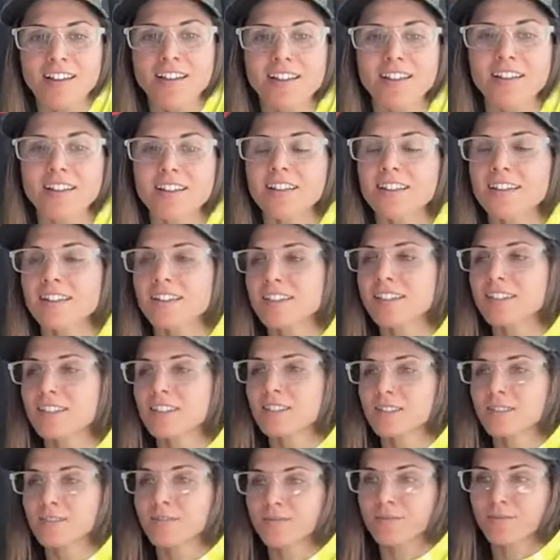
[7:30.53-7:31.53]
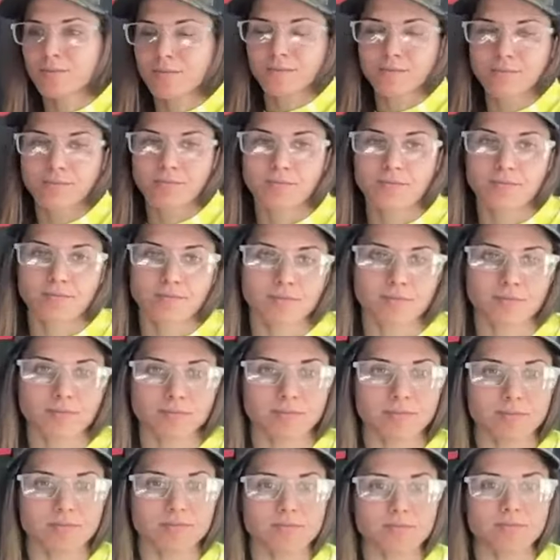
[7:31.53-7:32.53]

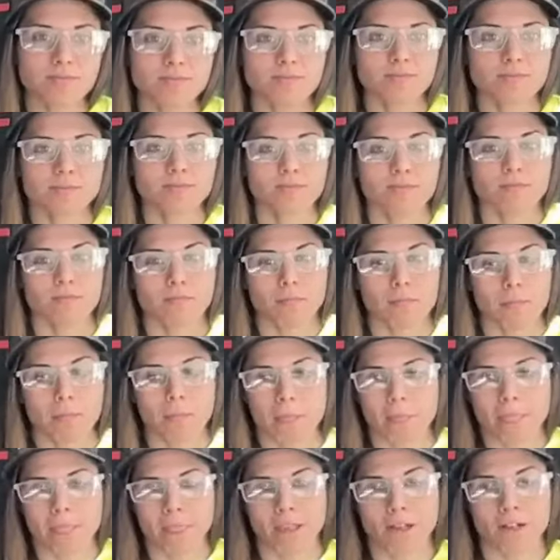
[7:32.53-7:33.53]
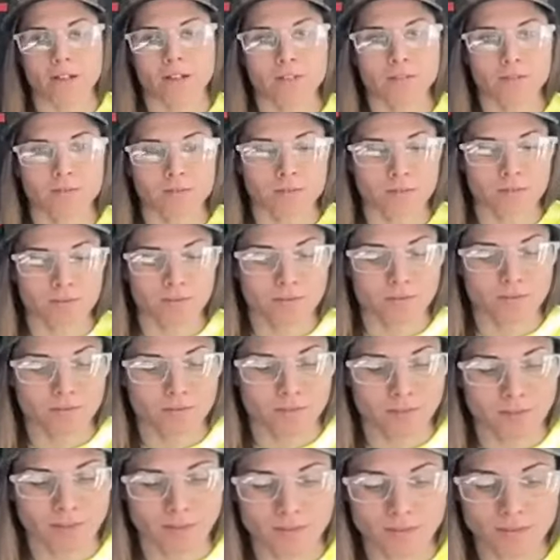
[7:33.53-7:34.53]

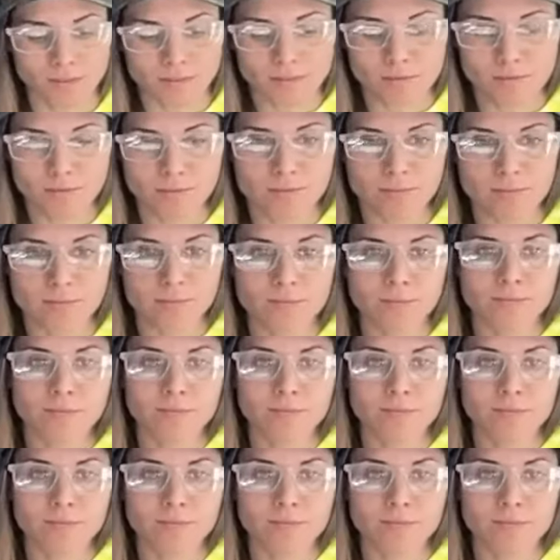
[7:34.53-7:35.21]
[no speech]